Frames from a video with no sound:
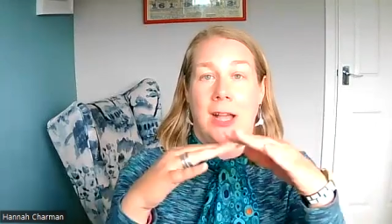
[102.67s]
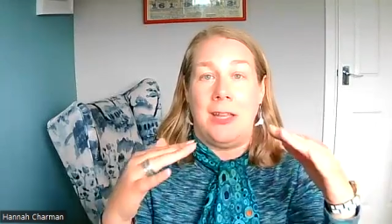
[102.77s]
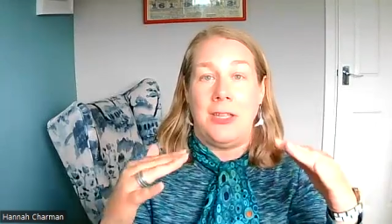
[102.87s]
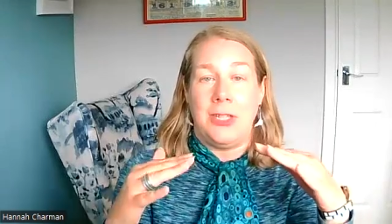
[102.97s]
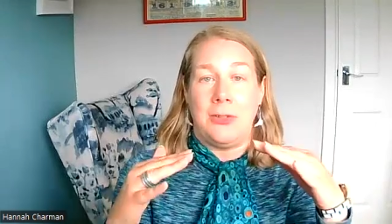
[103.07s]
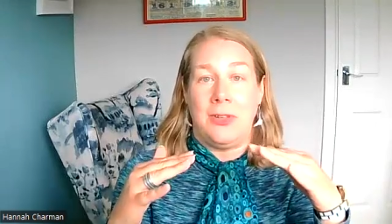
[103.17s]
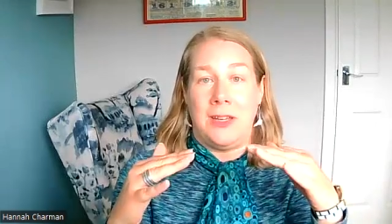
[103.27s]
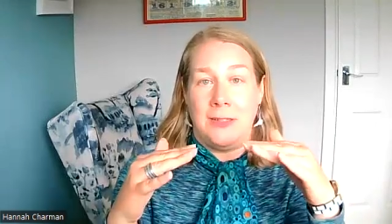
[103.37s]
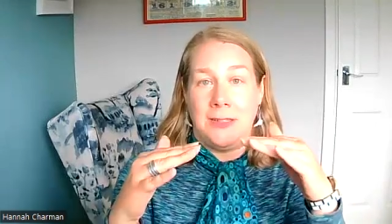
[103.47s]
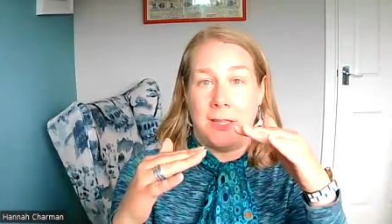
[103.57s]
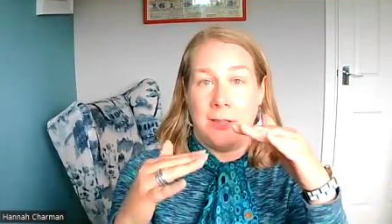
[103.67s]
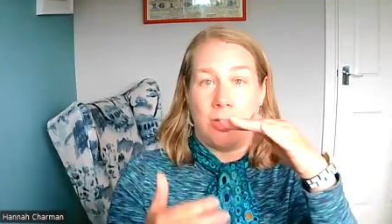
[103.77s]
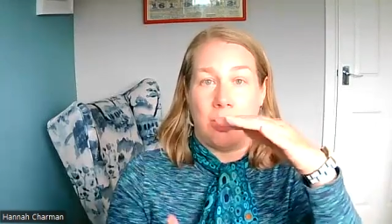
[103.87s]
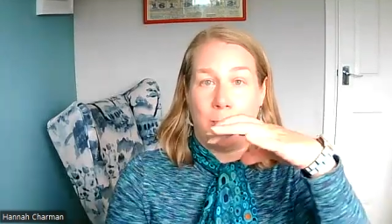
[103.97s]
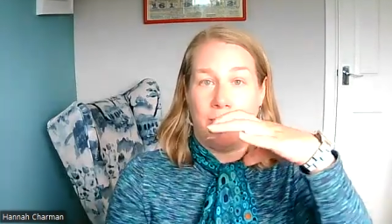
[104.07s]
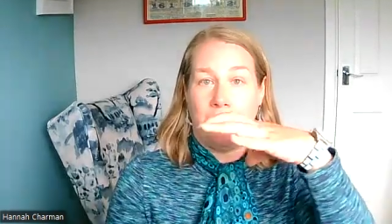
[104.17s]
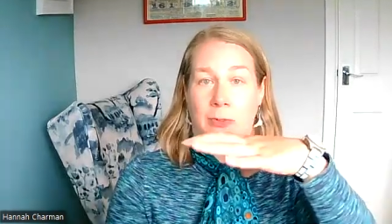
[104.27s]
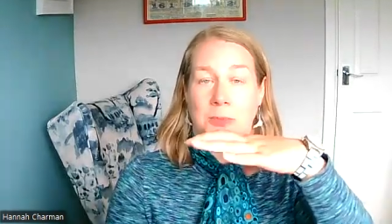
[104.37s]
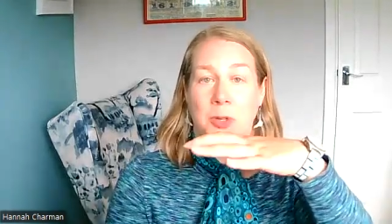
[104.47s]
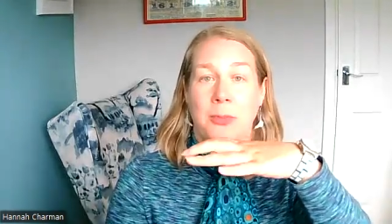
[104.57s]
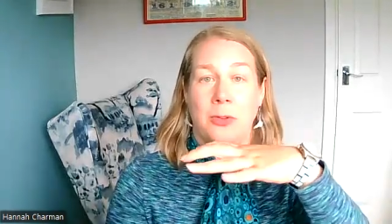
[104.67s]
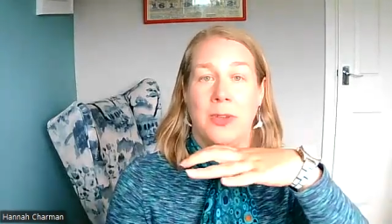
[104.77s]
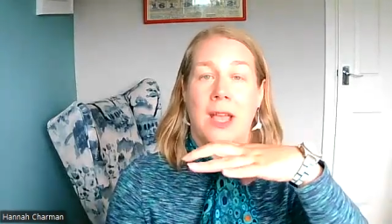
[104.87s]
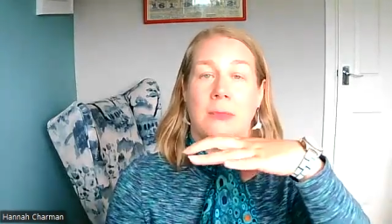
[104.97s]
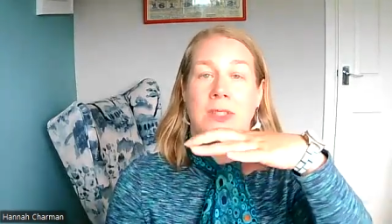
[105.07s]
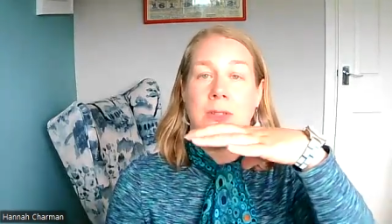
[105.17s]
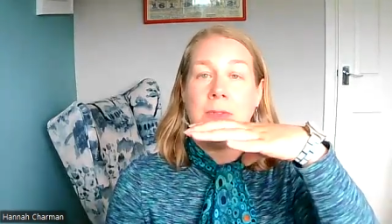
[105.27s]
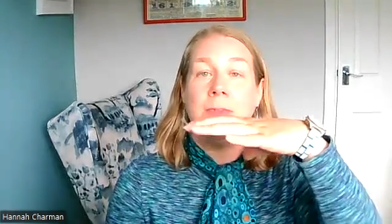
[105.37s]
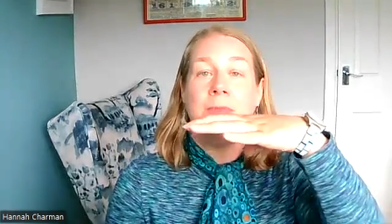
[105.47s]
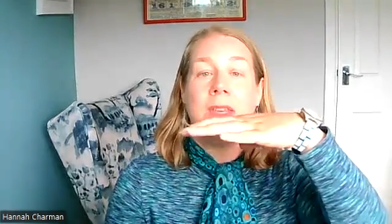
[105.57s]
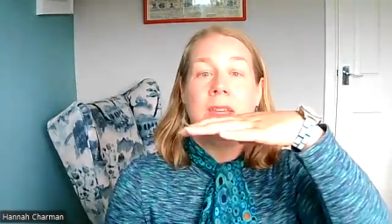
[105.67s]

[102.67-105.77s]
under your lungs at the top of your abdominal capsule.